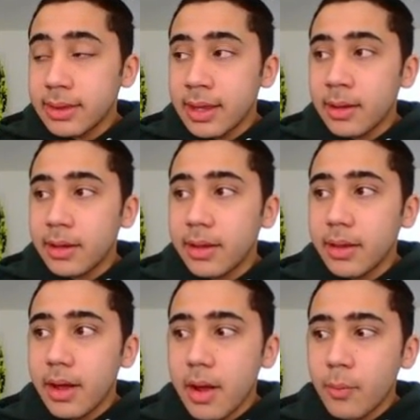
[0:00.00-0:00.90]
the
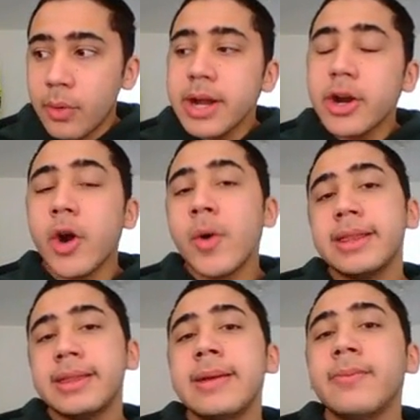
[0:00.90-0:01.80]

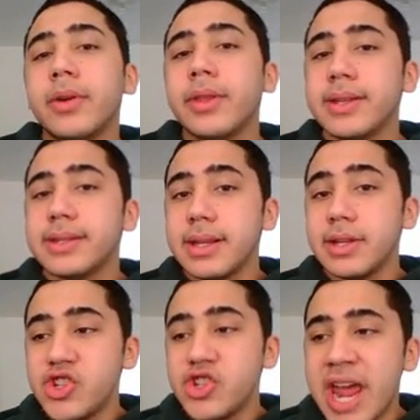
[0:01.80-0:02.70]
recurring theme for this
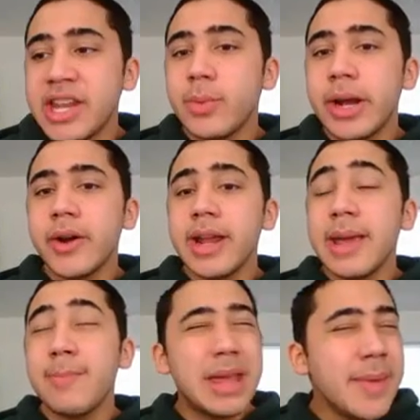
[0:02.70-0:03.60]
January
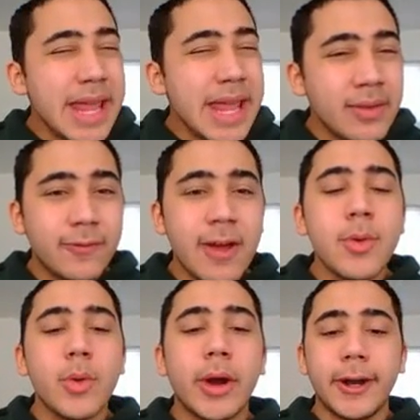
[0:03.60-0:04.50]
and maybe even
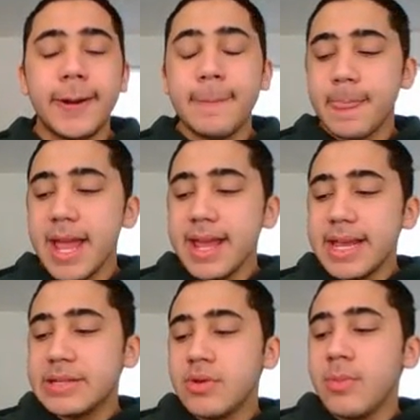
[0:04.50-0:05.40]
February
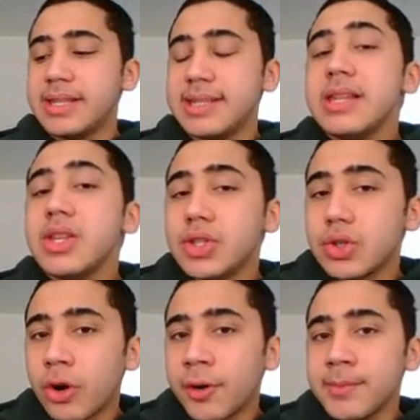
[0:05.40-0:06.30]
is when we see the
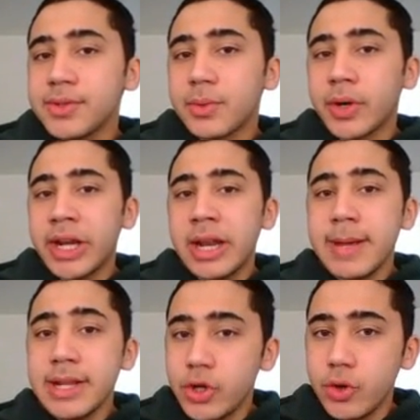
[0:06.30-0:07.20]
storms, we're going to
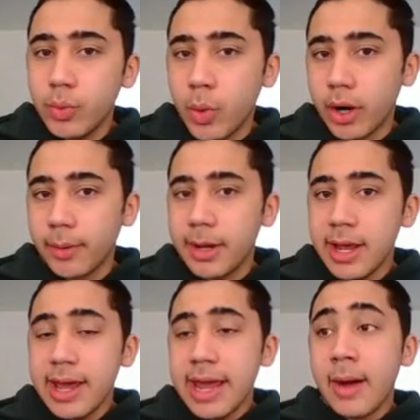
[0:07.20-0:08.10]
be too warm.
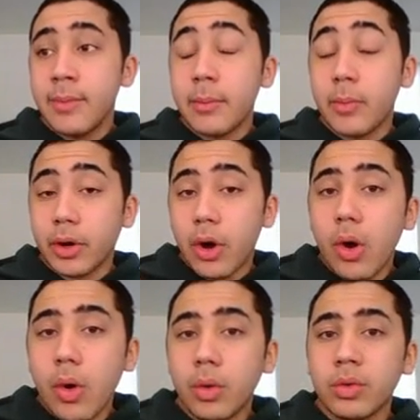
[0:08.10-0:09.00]
And when we're
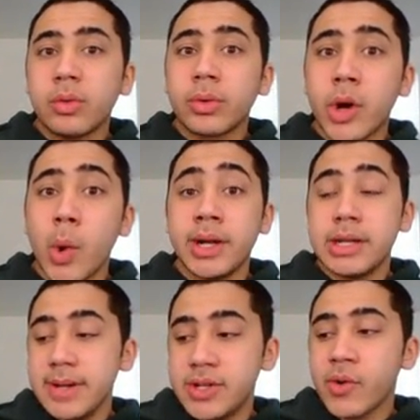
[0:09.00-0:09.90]
cold, we're going
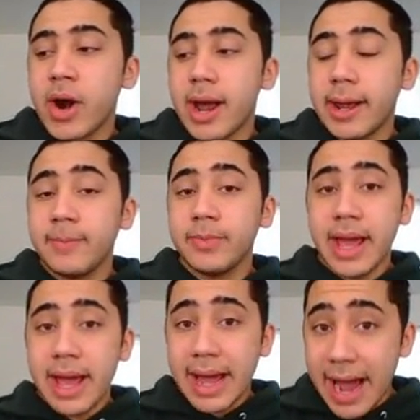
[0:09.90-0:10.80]
to be dry.
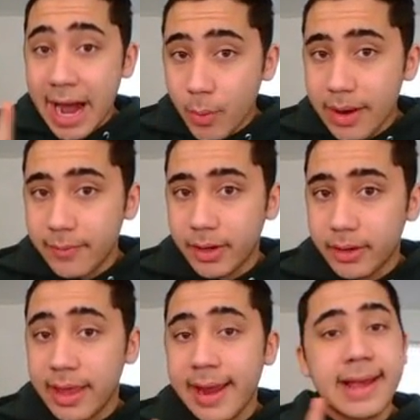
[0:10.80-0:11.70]

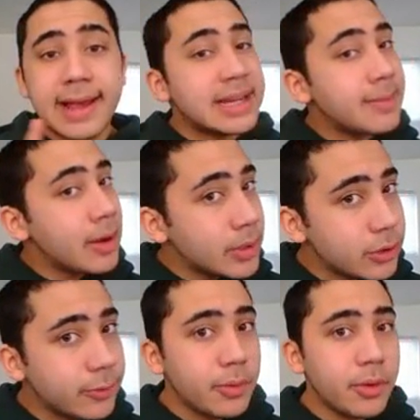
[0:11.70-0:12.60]
However, like I said in my winter